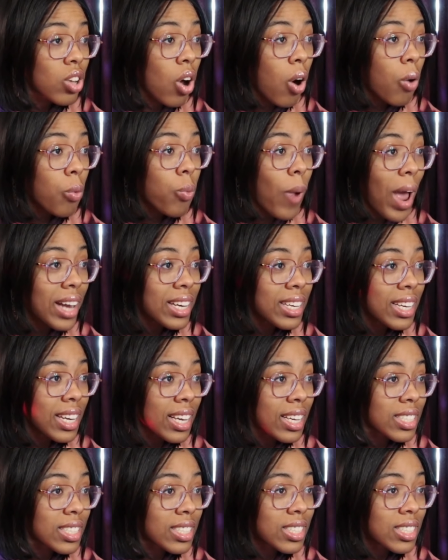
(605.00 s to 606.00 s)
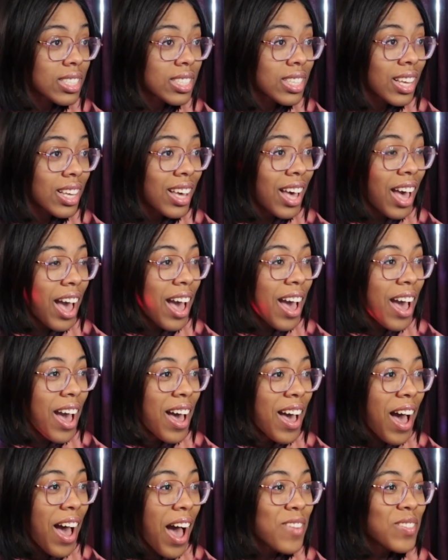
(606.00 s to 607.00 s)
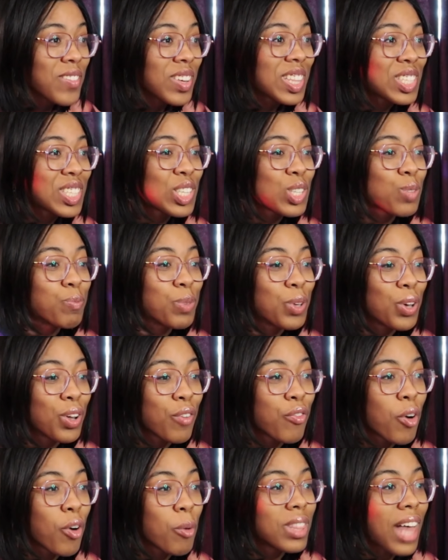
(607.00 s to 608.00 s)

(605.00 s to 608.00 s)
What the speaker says: horrendous. I mean, this is beautiful,